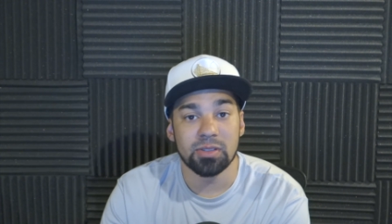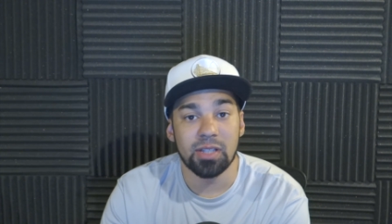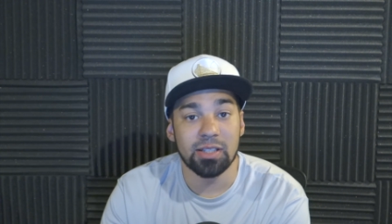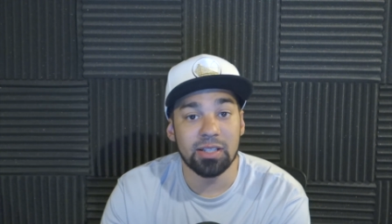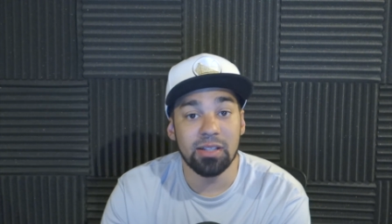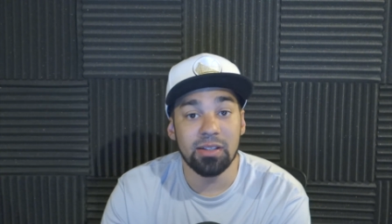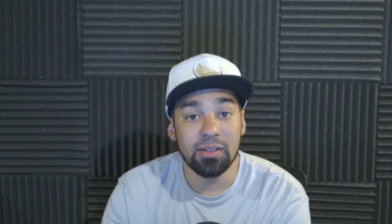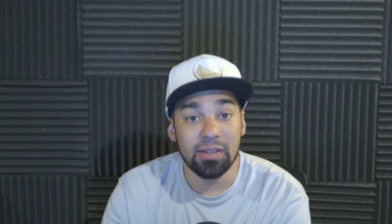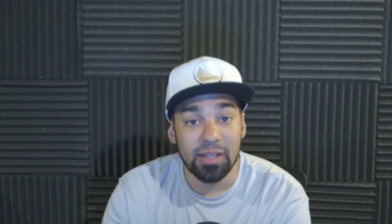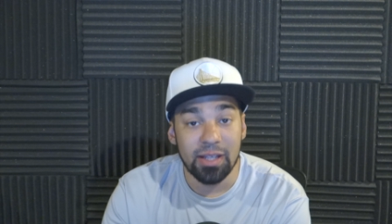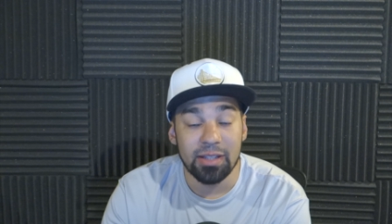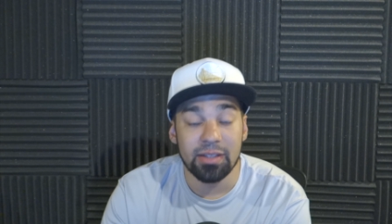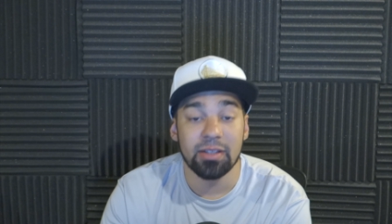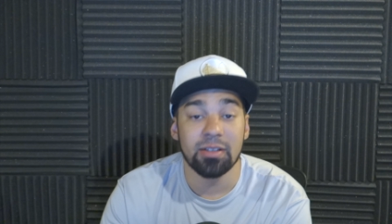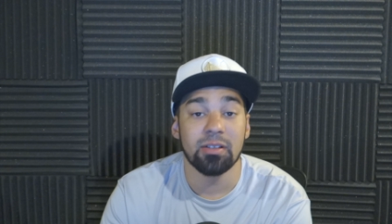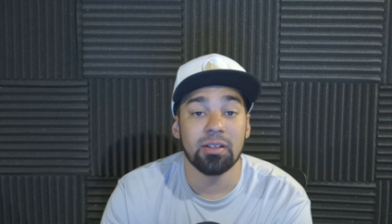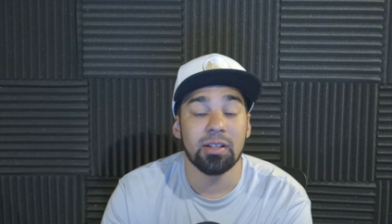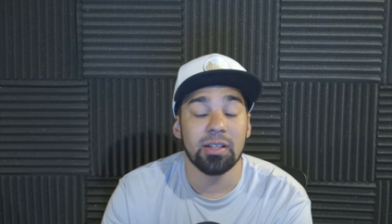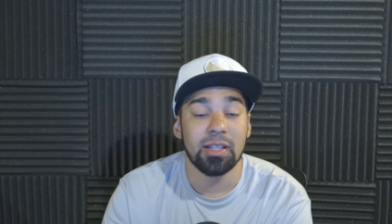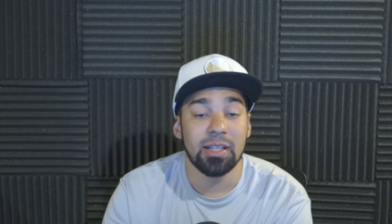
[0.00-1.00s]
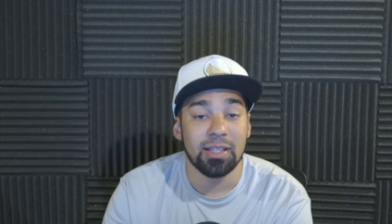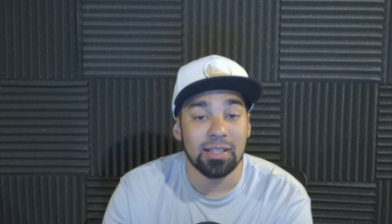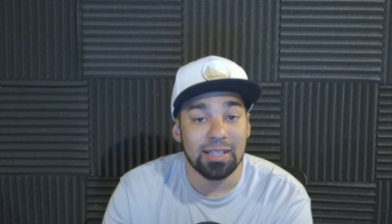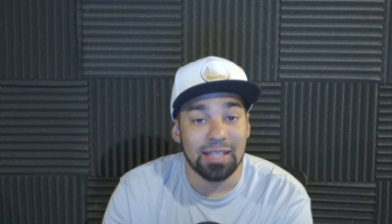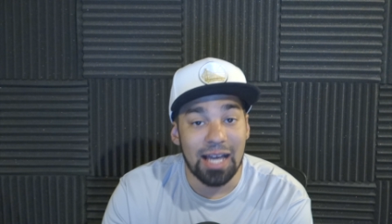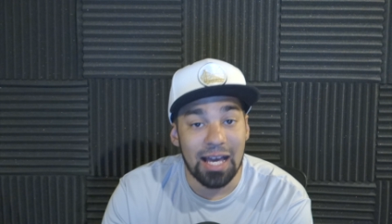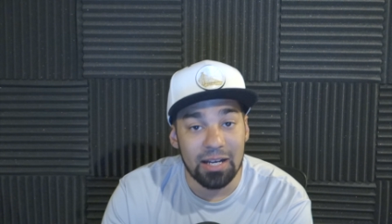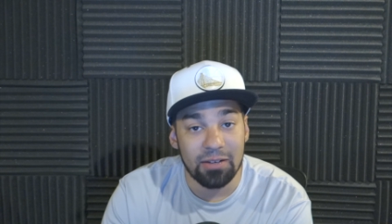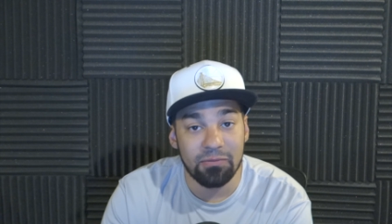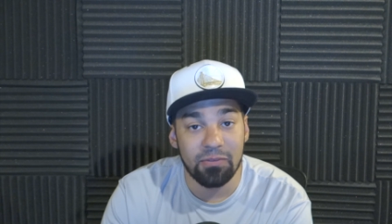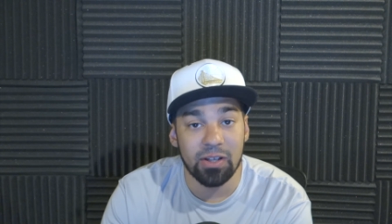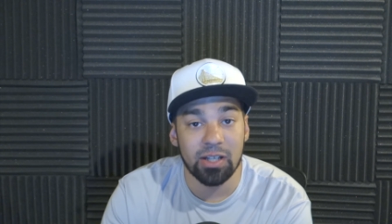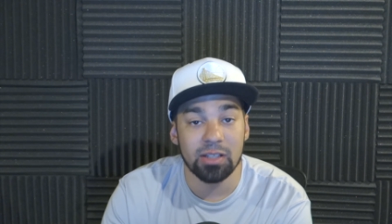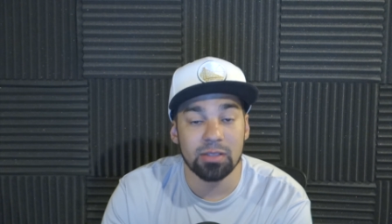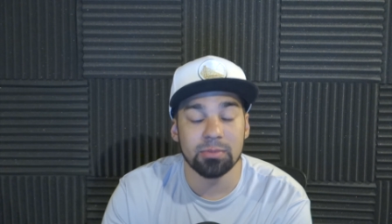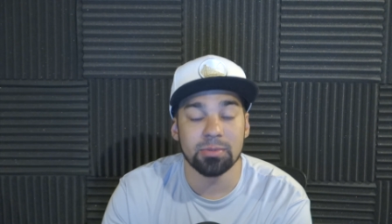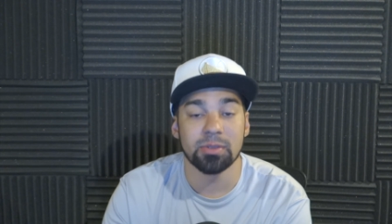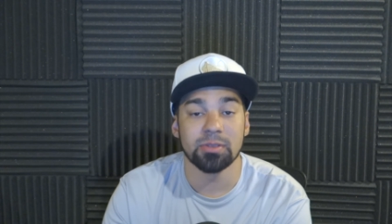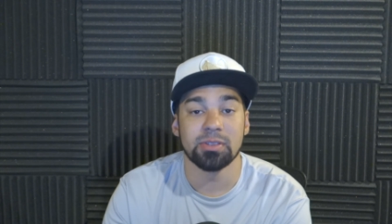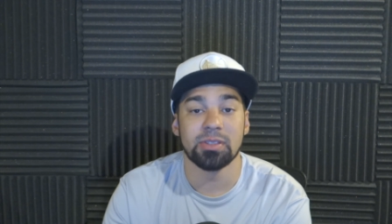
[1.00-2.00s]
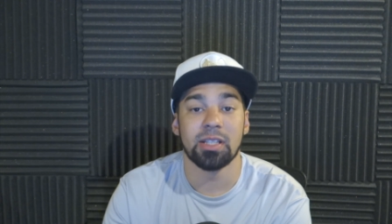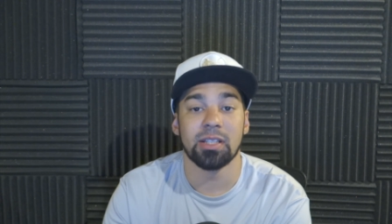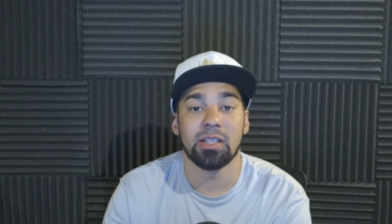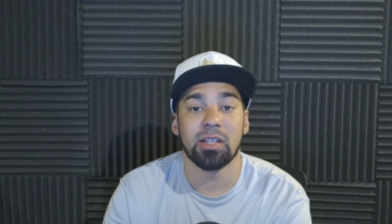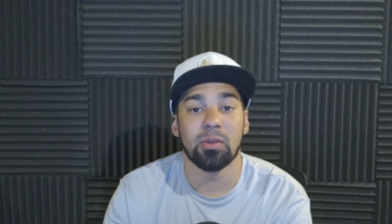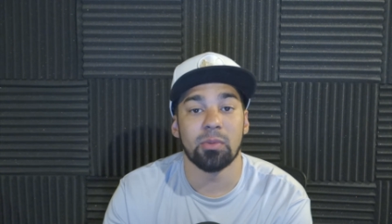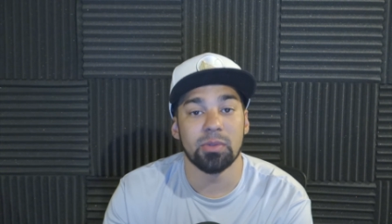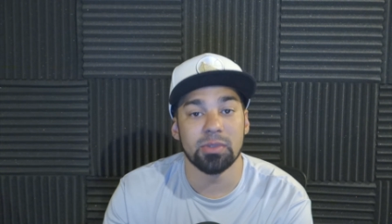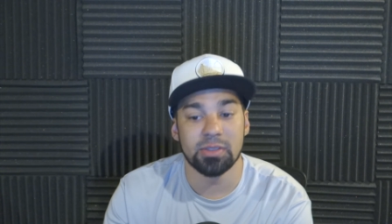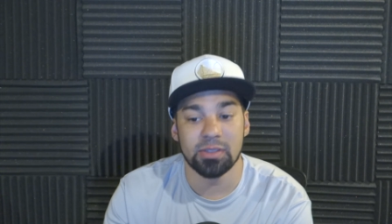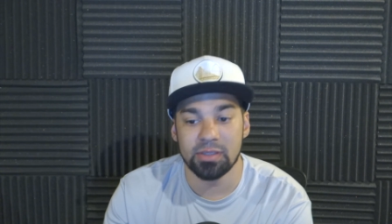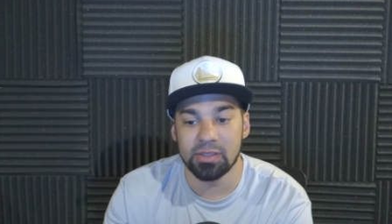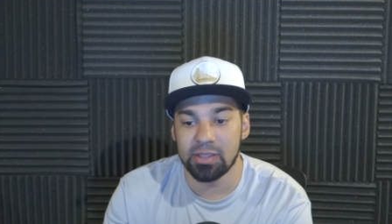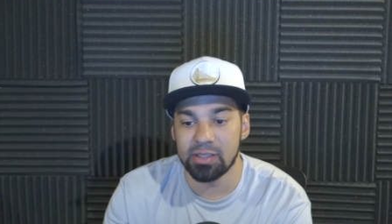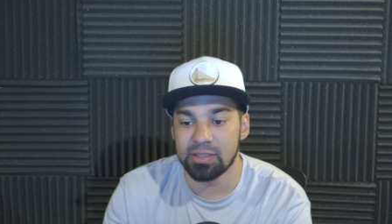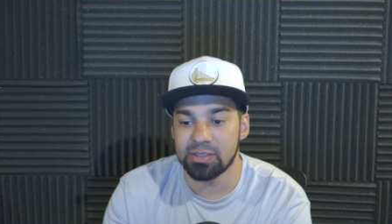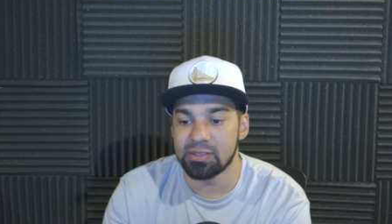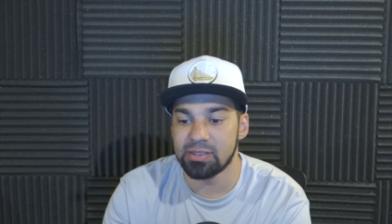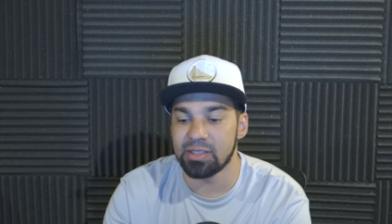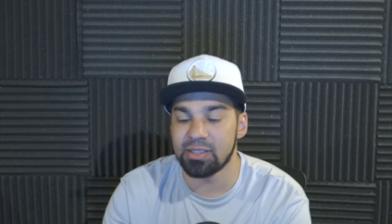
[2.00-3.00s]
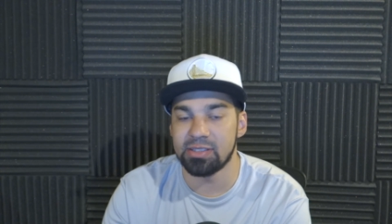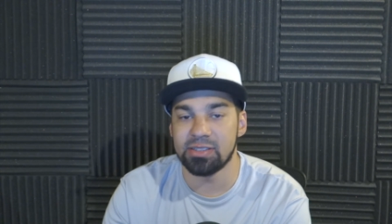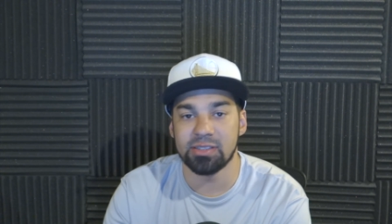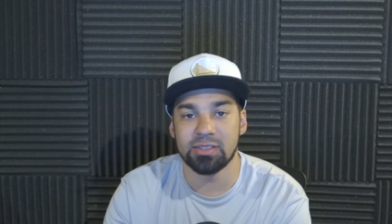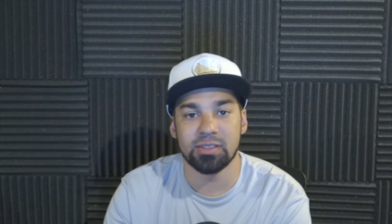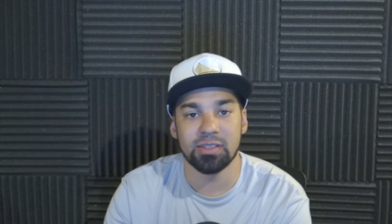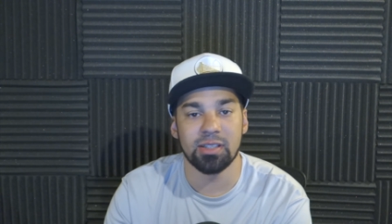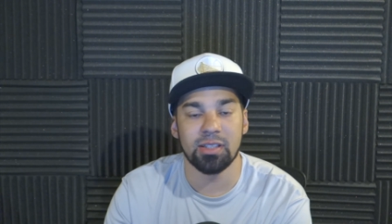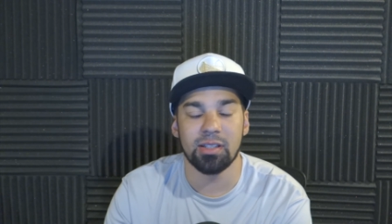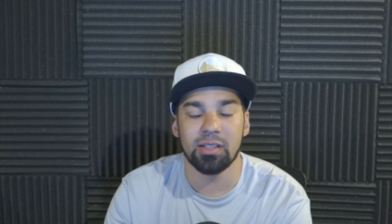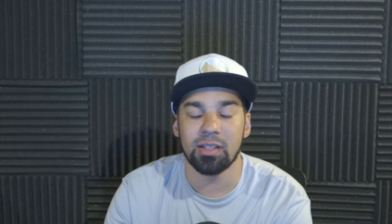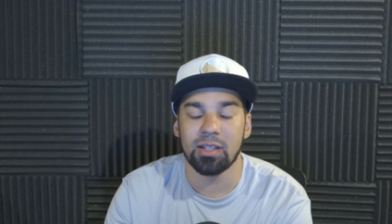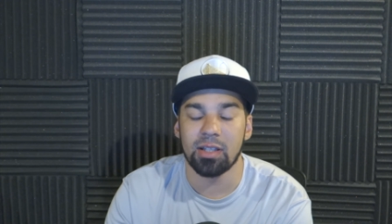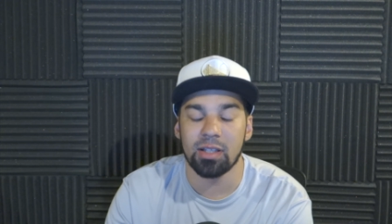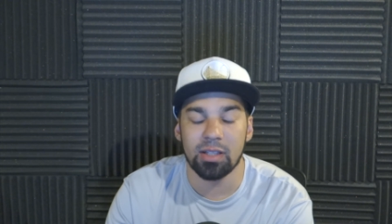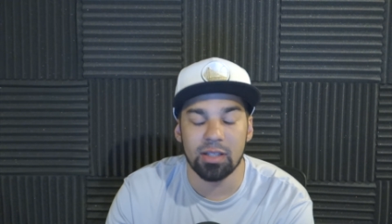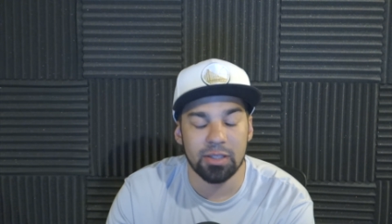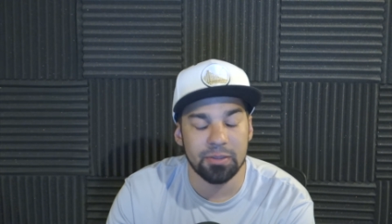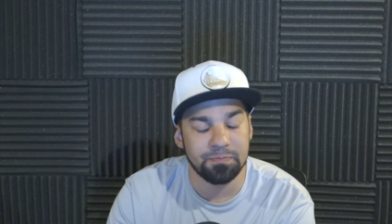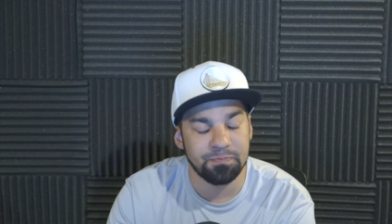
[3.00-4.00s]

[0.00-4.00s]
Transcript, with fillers: At the end of the day, there are a lot of variables that go into this. It's. Yeah.